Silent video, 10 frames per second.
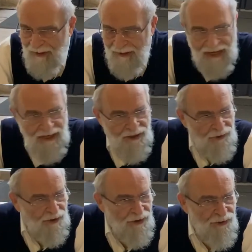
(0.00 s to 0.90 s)
Then he
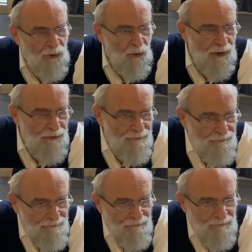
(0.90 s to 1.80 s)
took a sword
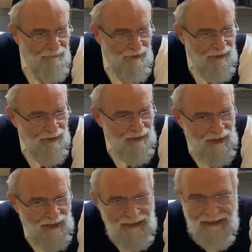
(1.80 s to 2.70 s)
and he